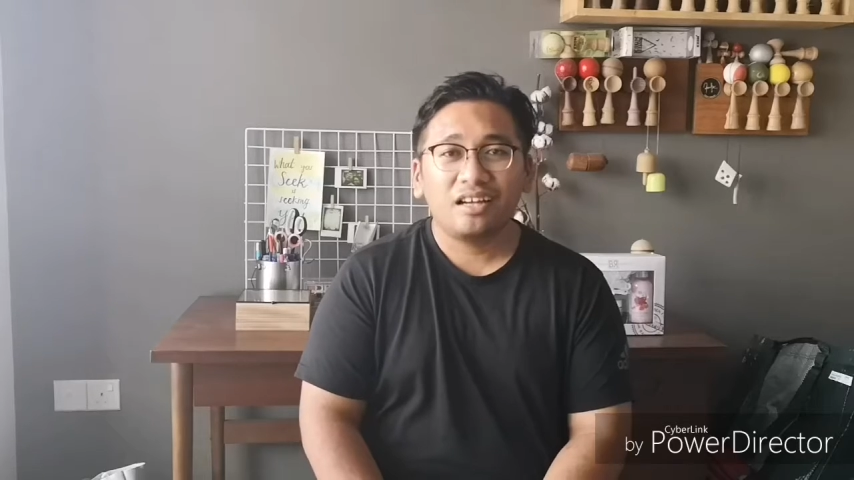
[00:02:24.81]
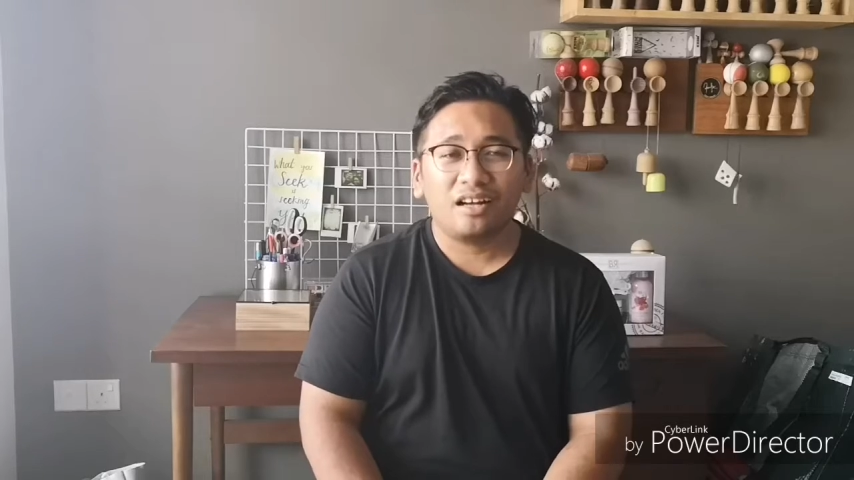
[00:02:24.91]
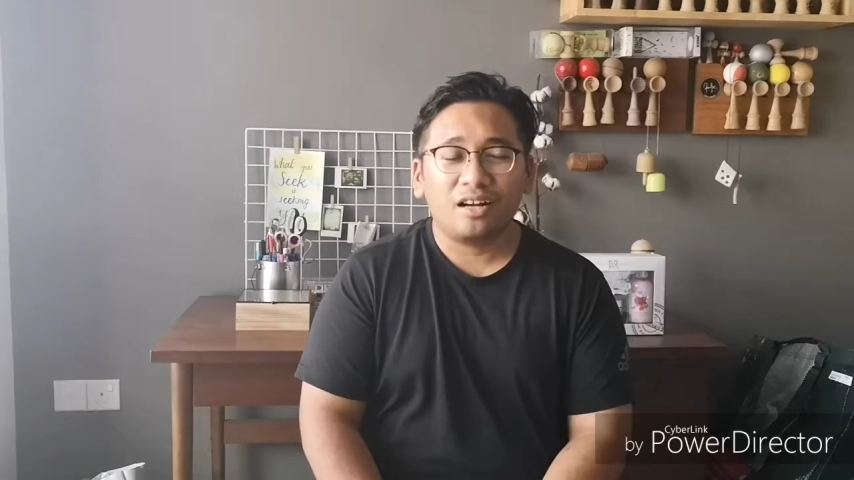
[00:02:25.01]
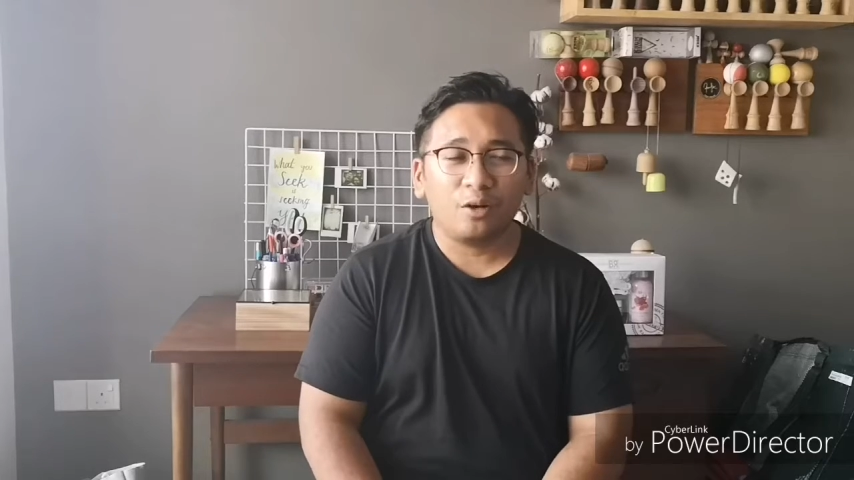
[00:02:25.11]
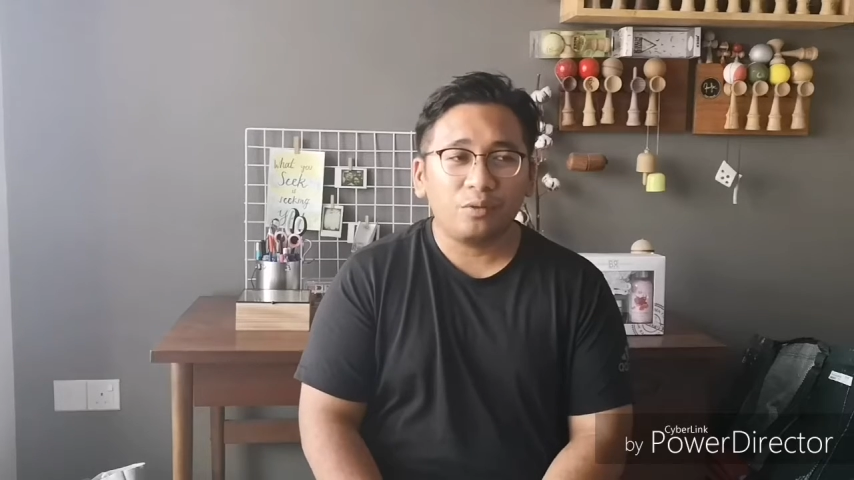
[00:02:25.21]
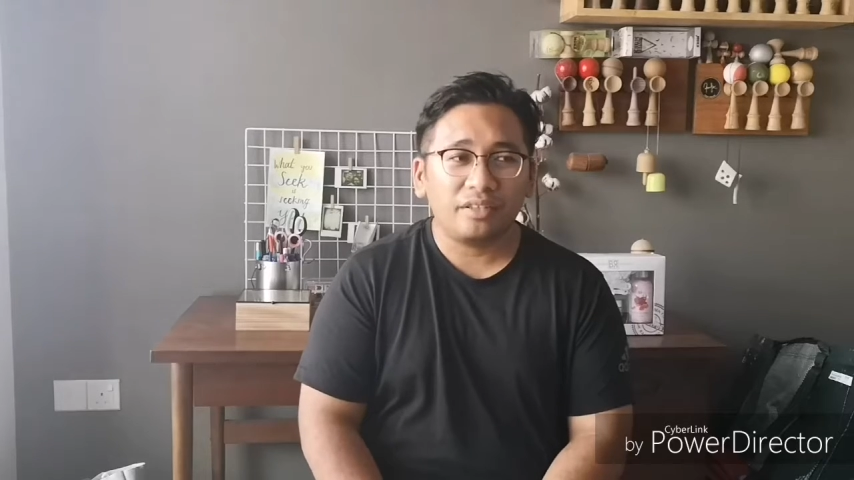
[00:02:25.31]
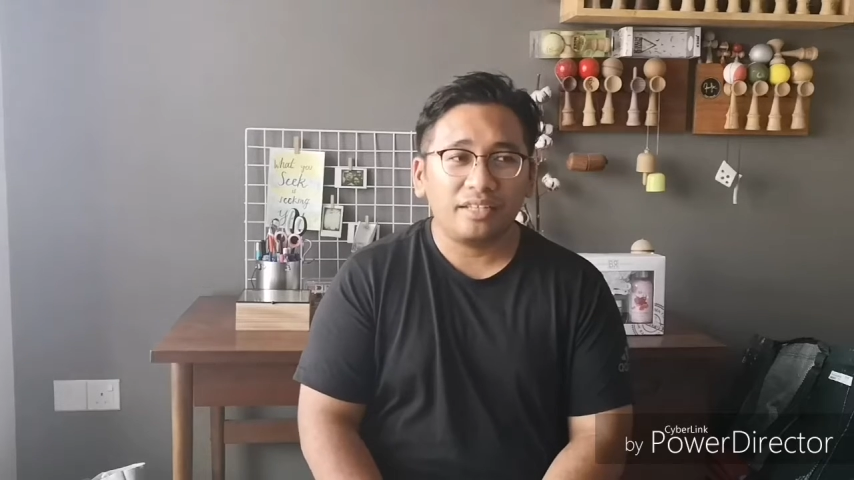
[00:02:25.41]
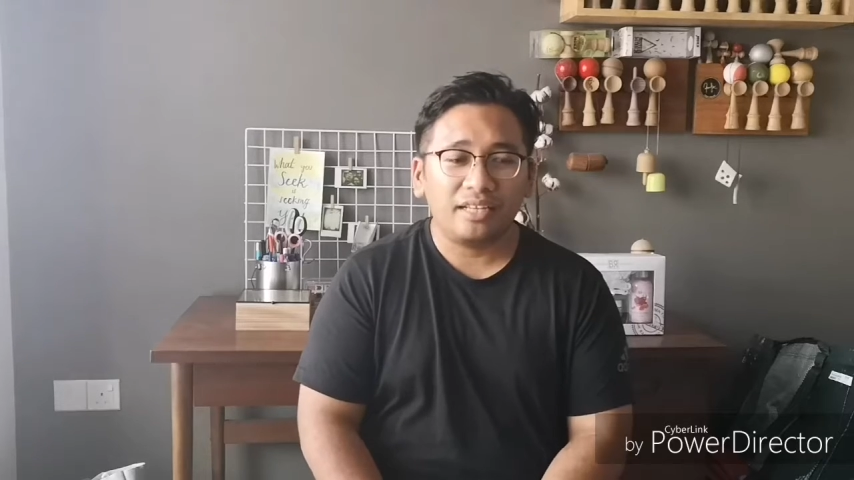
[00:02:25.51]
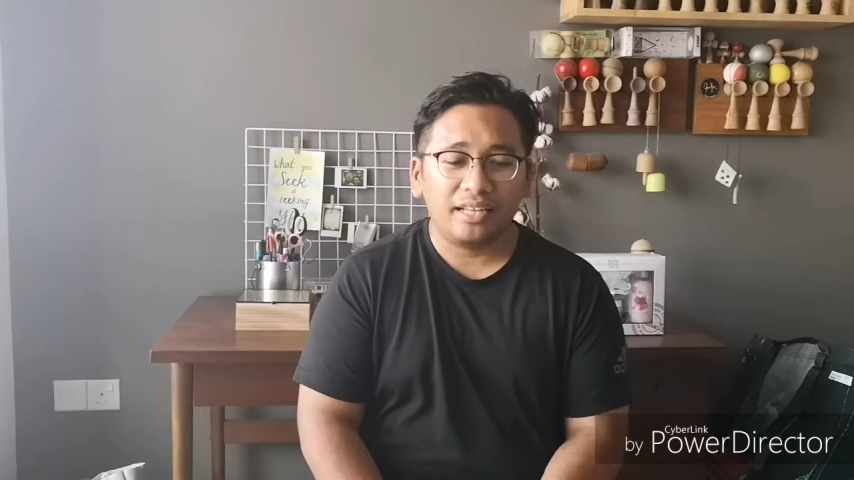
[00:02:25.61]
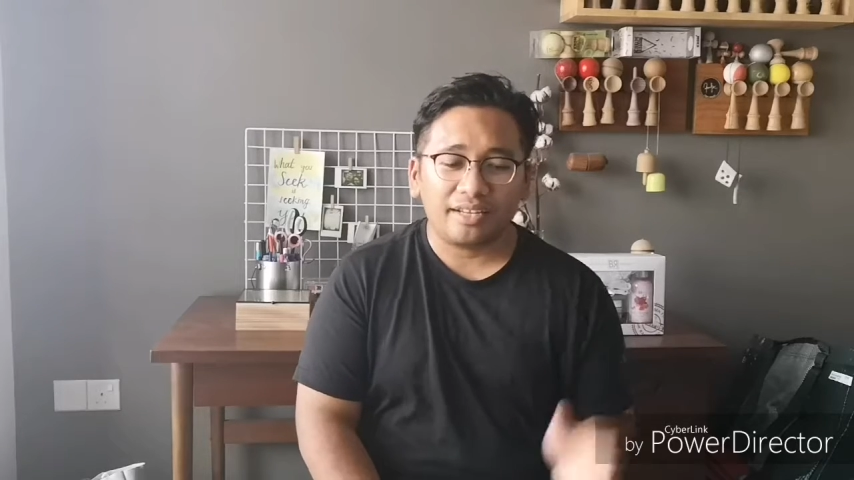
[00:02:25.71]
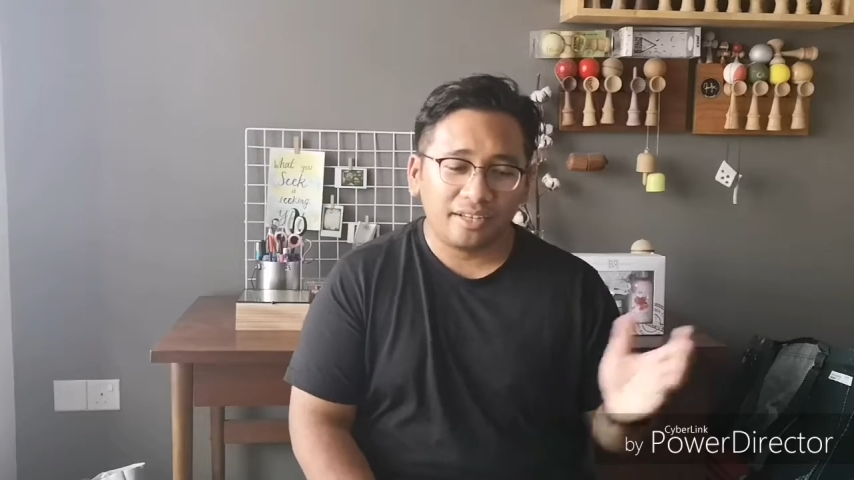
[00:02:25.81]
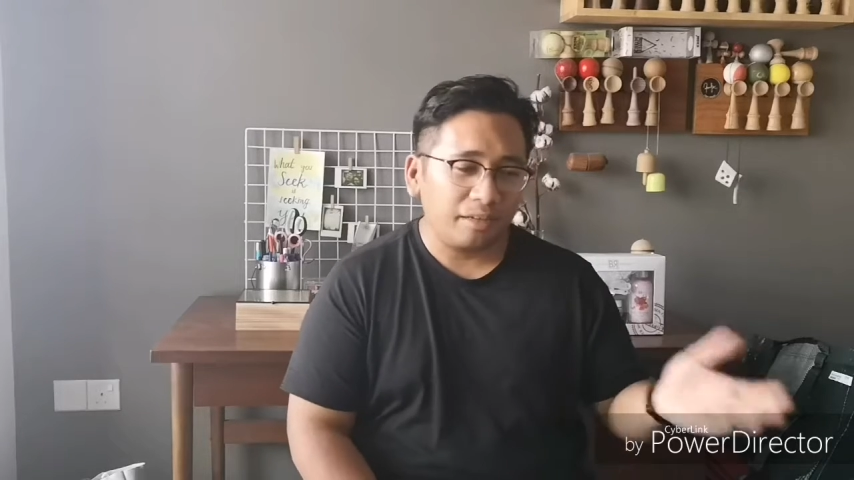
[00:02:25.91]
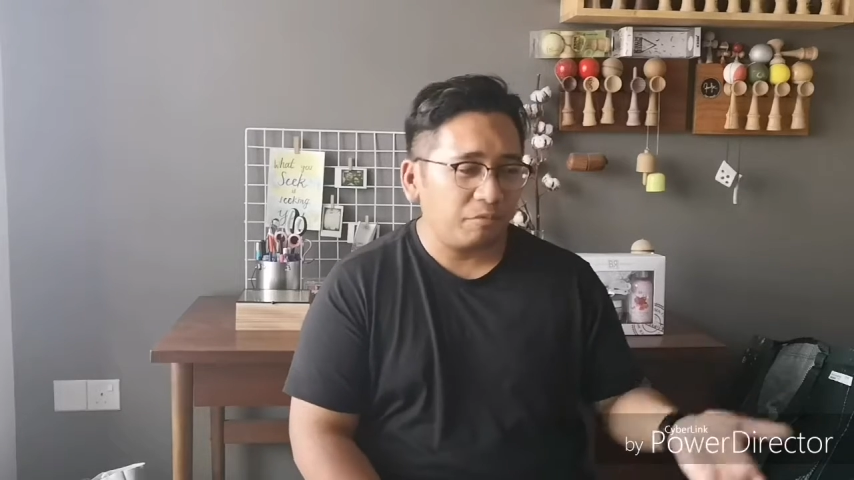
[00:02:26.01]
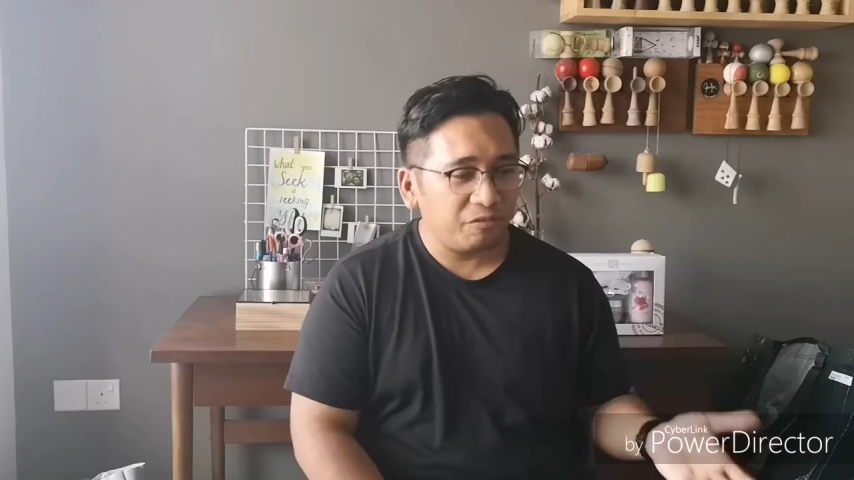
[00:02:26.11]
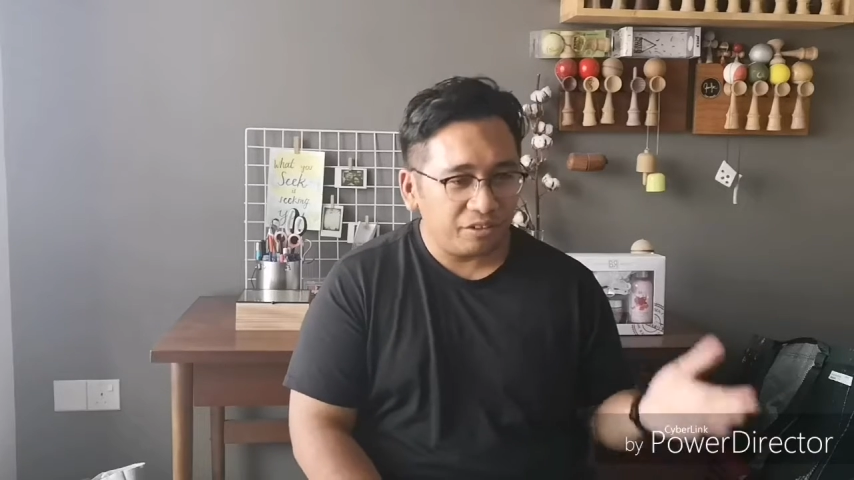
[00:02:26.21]
with the Leica
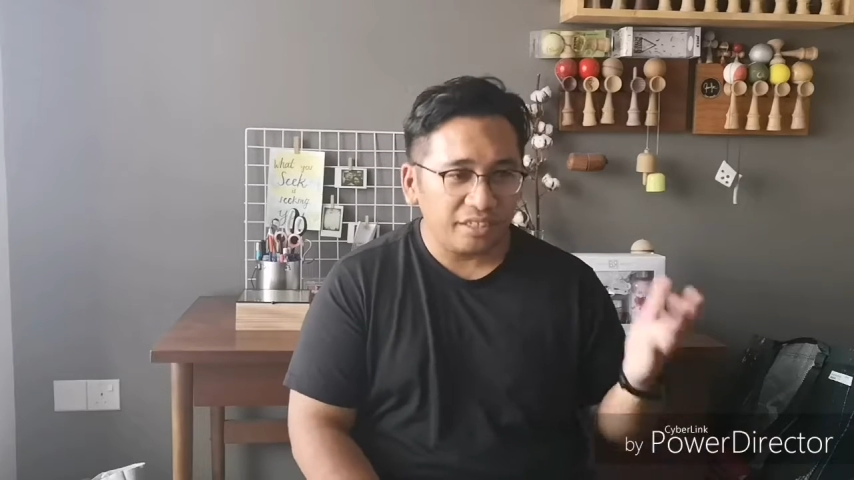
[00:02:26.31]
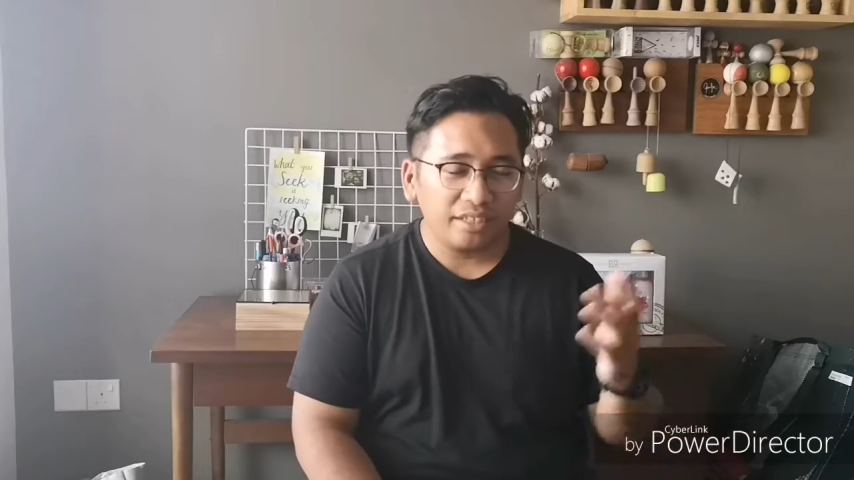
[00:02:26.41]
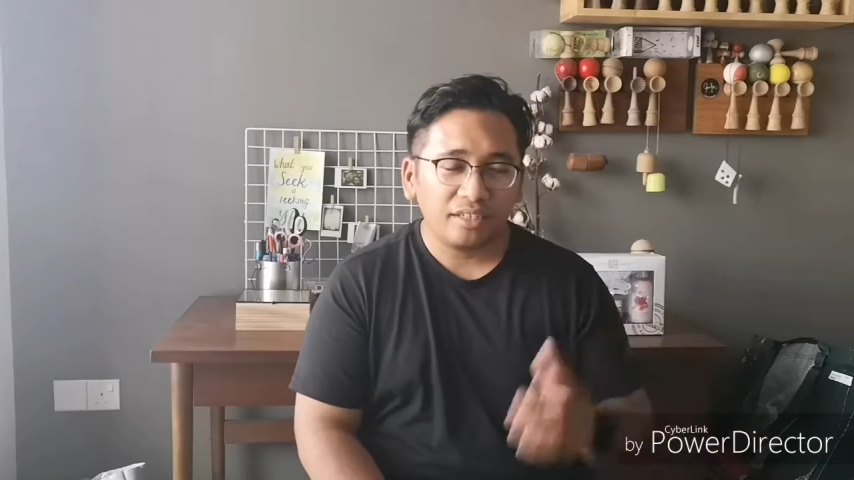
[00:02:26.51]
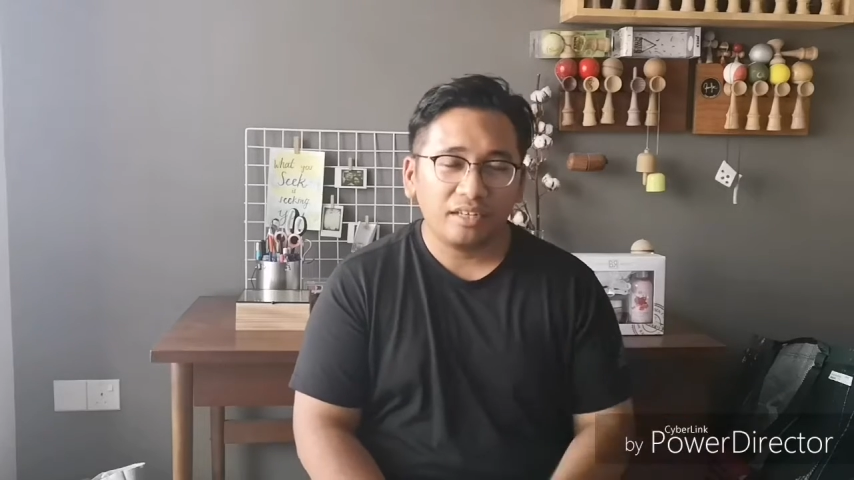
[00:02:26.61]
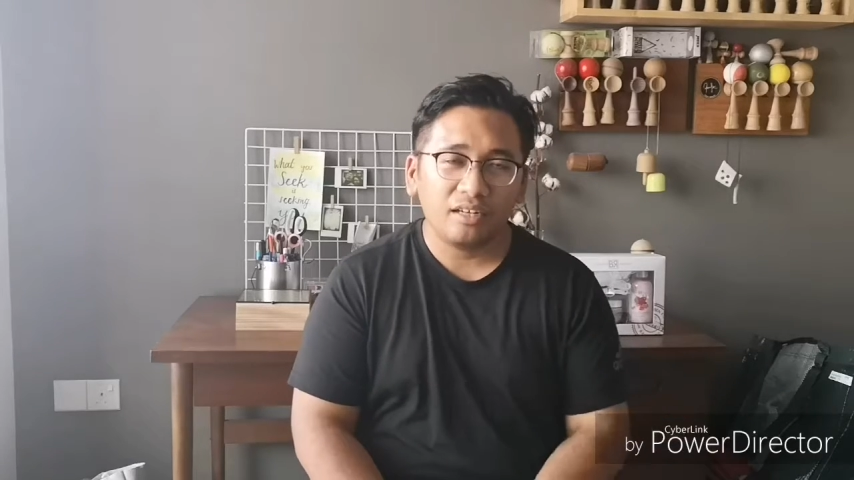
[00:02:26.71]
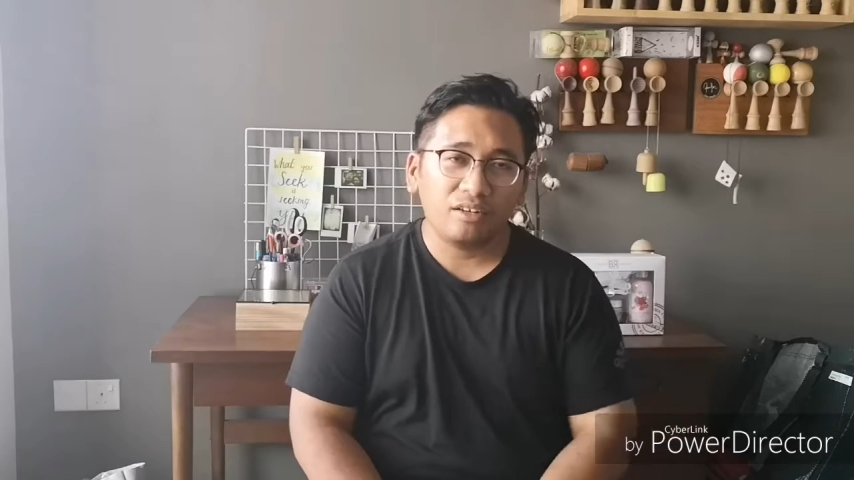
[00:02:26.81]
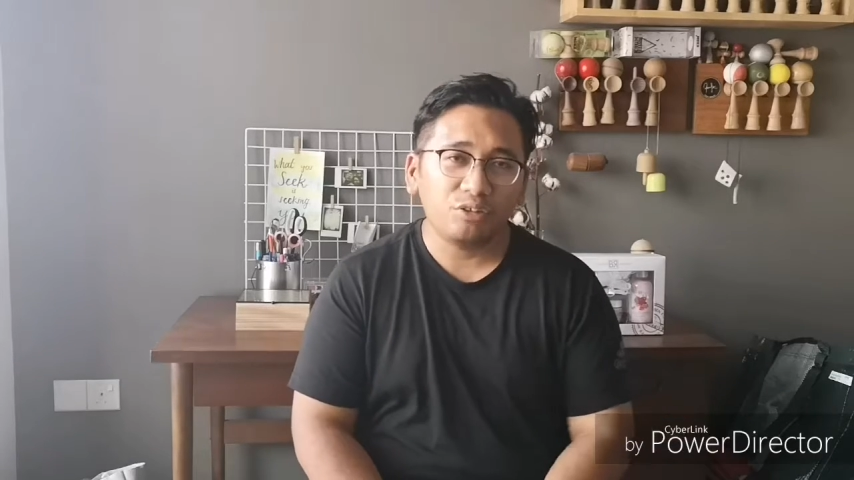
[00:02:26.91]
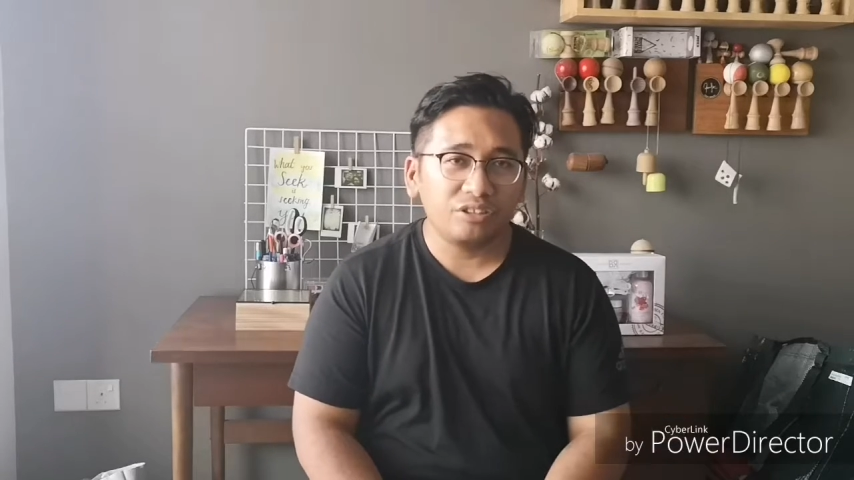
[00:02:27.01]
M3